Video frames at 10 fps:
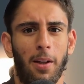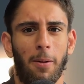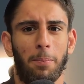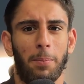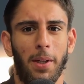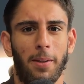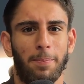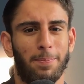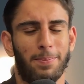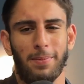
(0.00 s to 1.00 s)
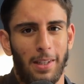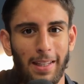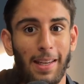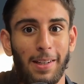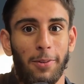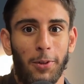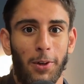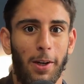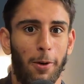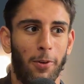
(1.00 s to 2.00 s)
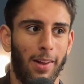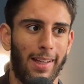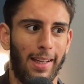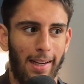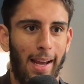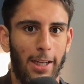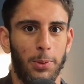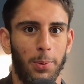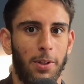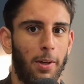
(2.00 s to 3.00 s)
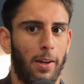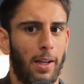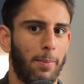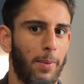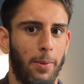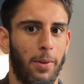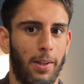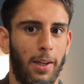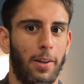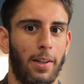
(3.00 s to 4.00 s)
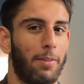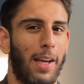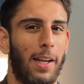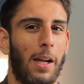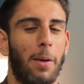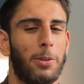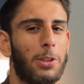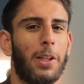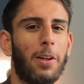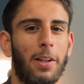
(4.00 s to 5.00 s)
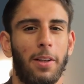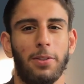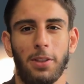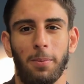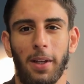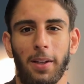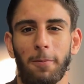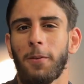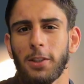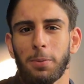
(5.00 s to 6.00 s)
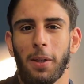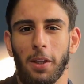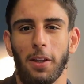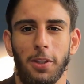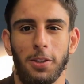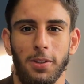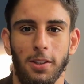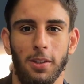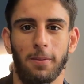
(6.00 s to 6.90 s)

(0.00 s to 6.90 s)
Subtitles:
But again, if you're here for an actual theory, I'm not really here to give that. I'm just here to give some fun speculations.